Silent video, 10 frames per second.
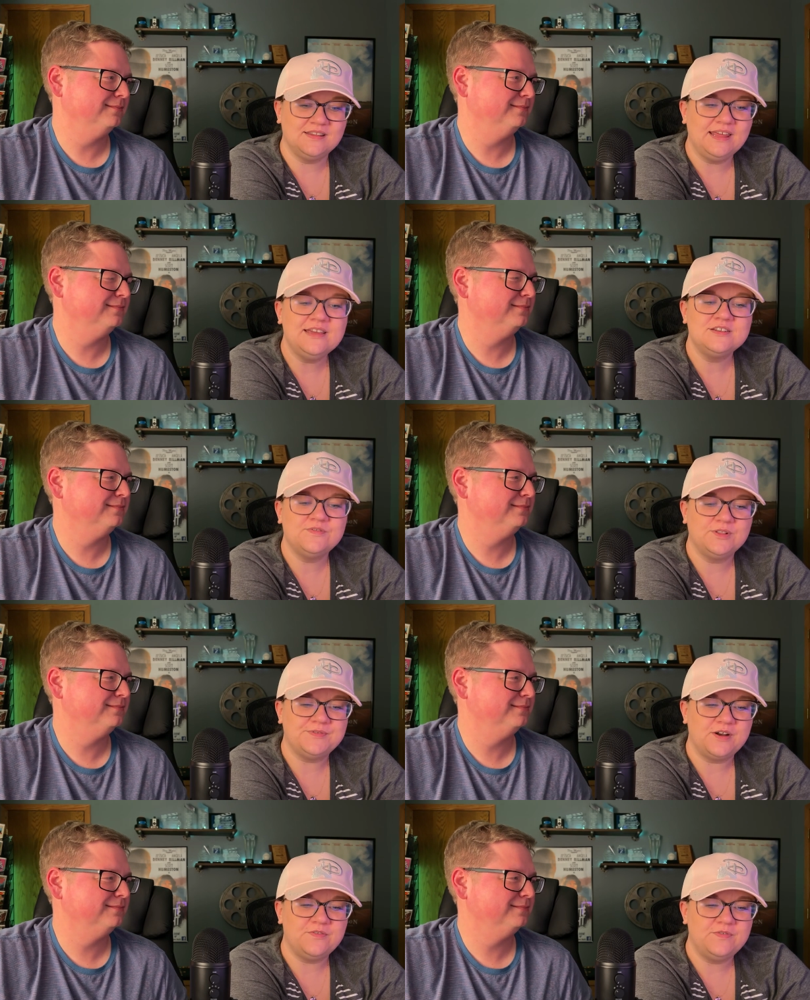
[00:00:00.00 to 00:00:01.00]
Speaker 1: a land full
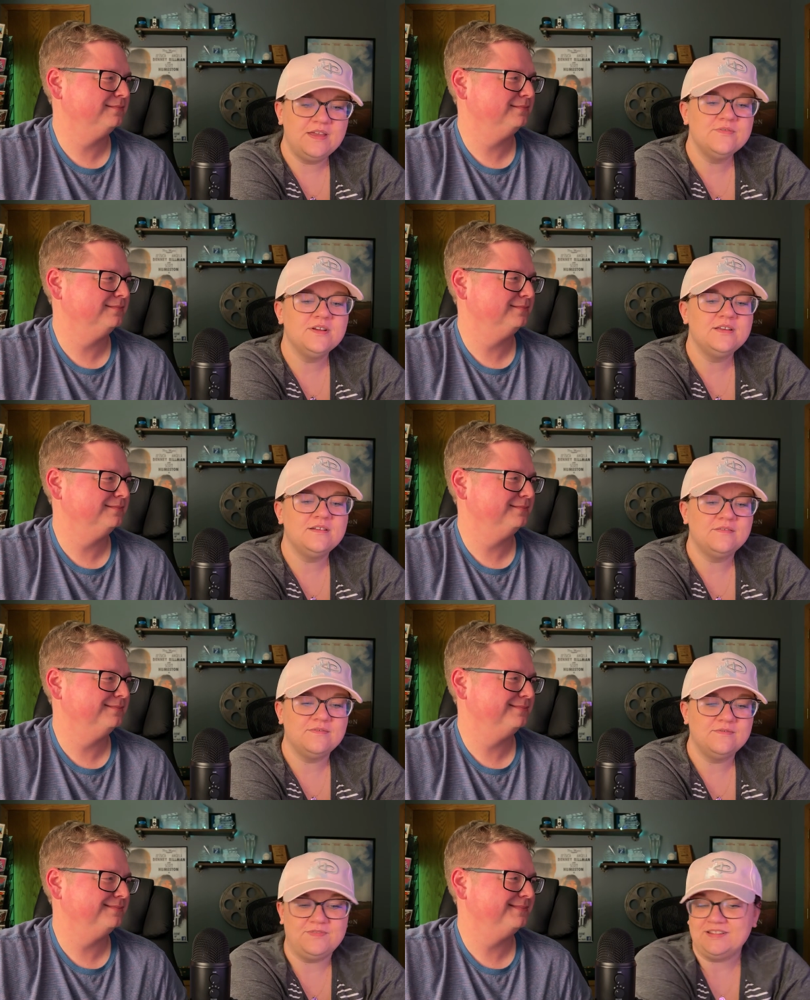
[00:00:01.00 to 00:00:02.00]
of our favorite
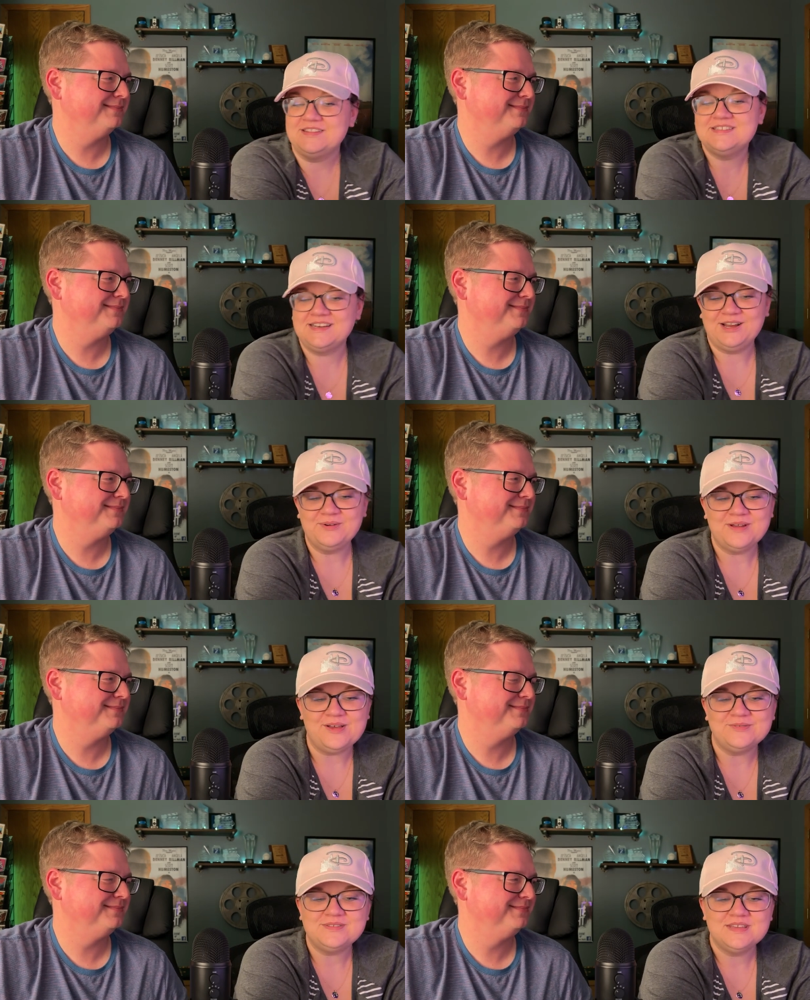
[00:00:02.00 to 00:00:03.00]
villains and
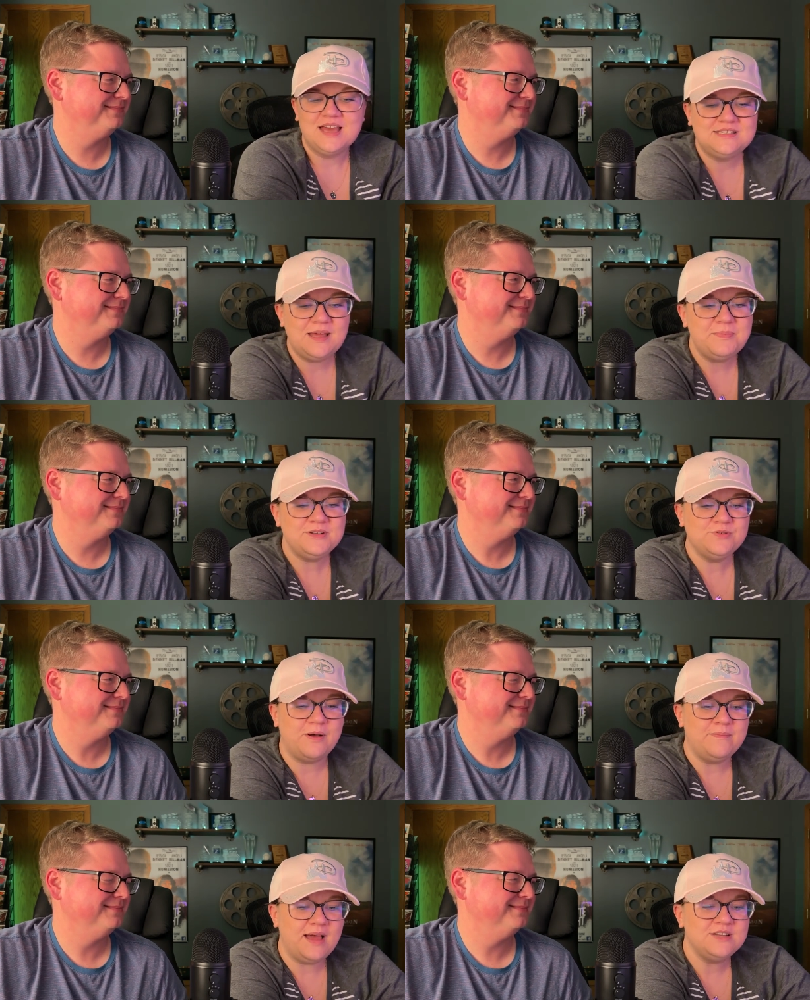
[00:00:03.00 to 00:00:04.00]
heroes. Step into
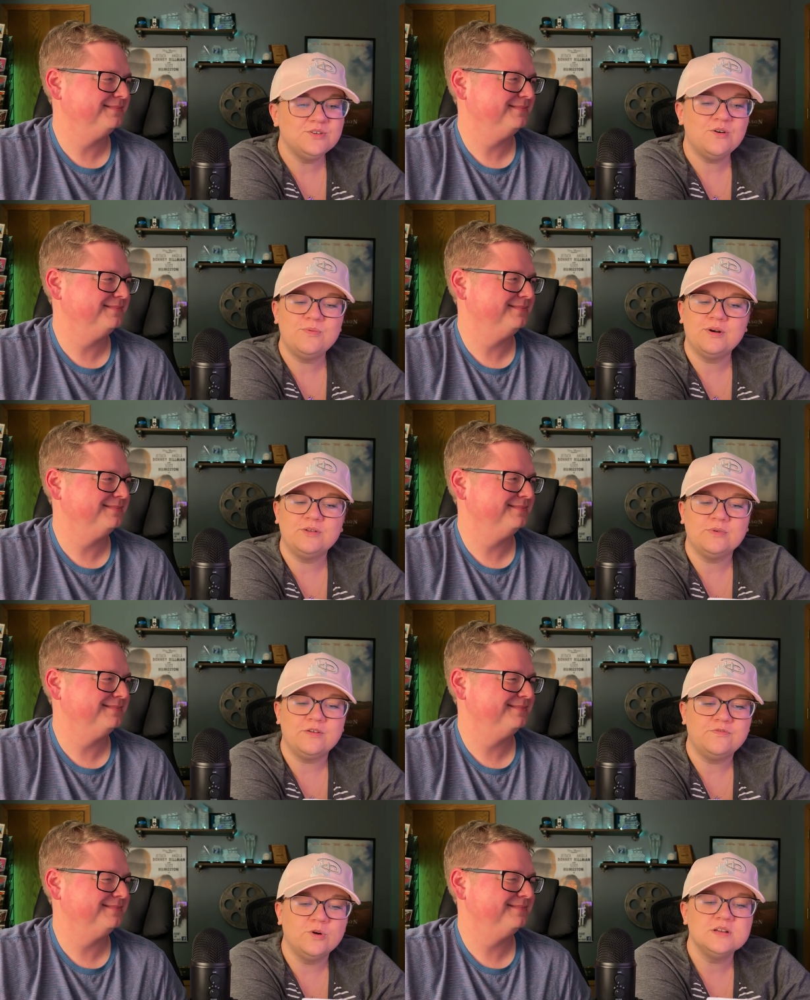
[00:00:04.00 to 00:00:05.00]
a magical world
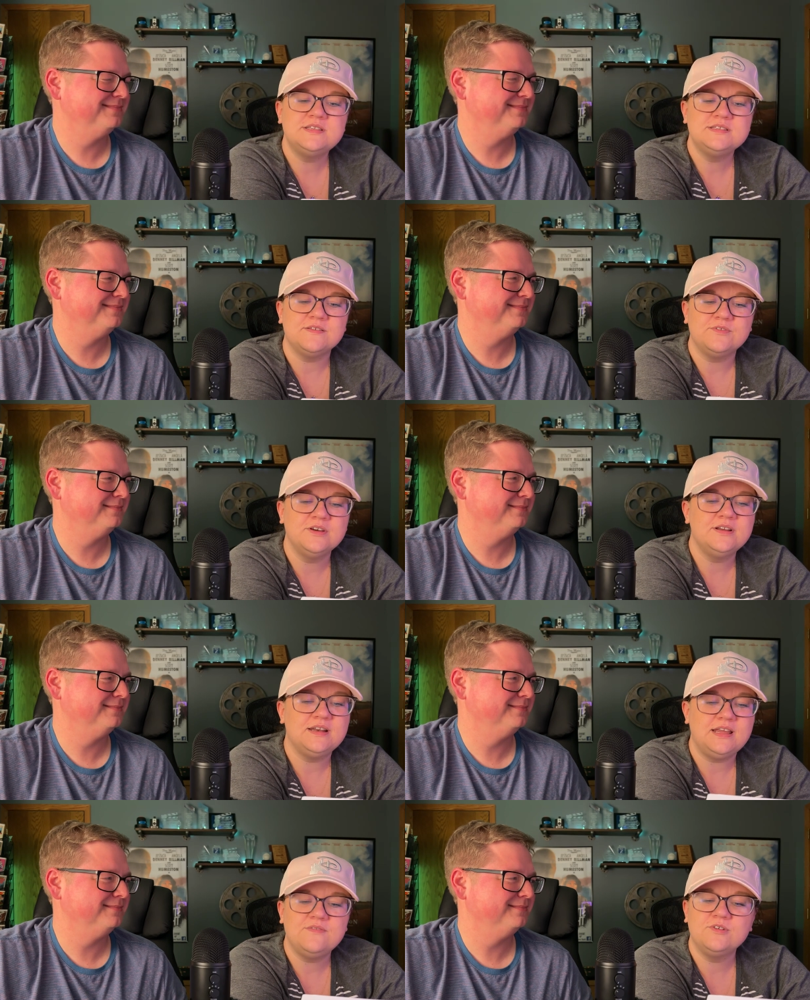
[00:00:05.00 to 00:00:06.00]
where forces of good
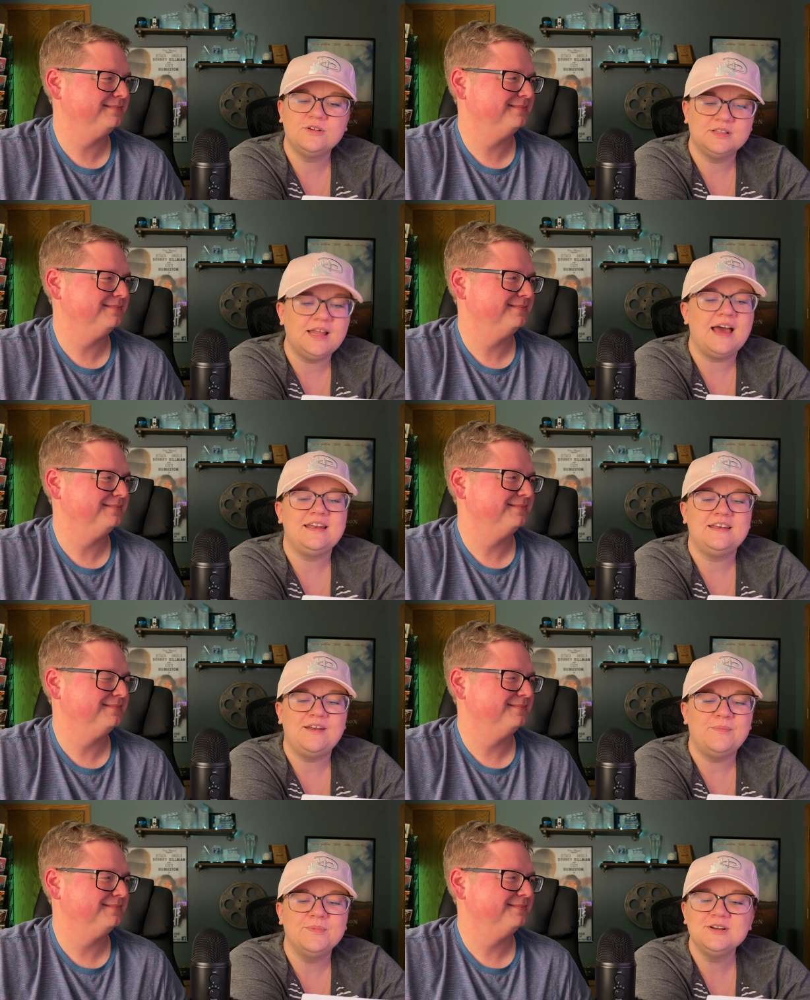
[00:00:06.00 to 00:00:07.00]
and evil collide in
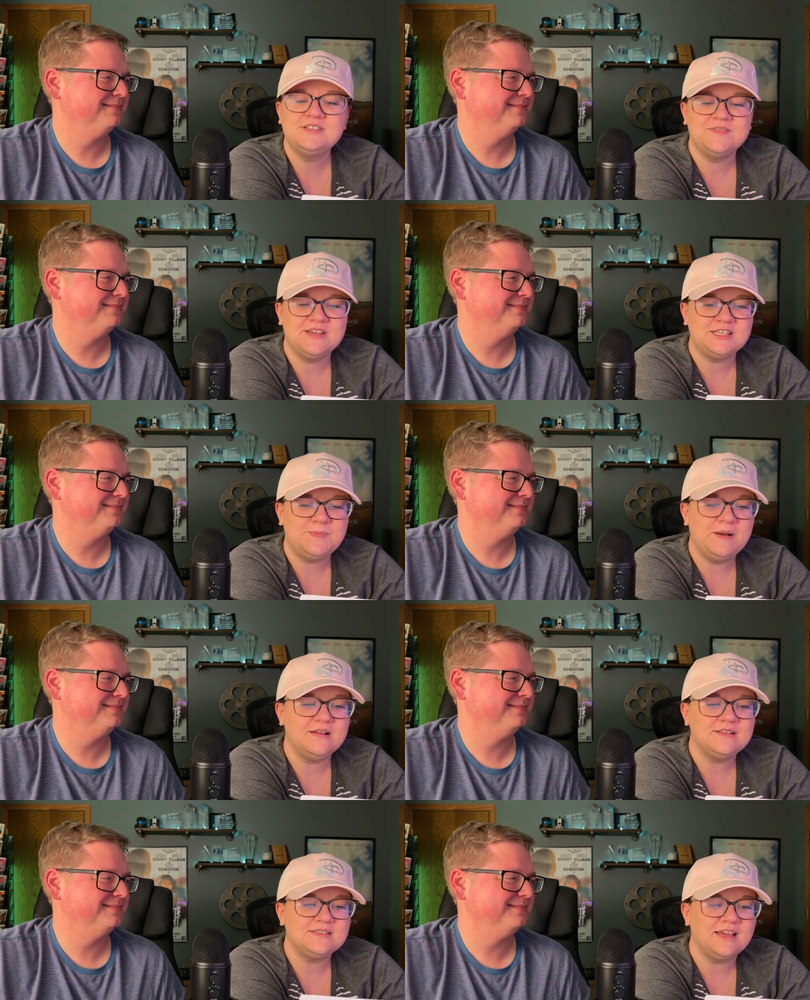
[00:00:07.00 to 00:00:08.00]
an immersive
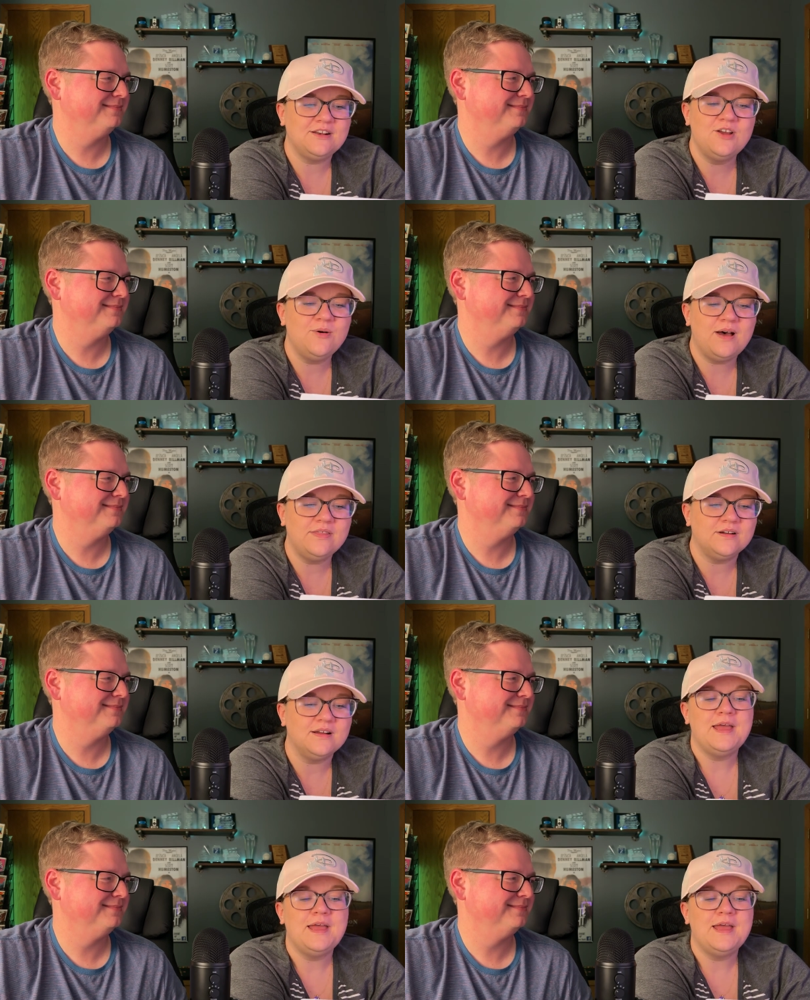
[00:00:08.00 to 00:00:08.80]
experience like no other.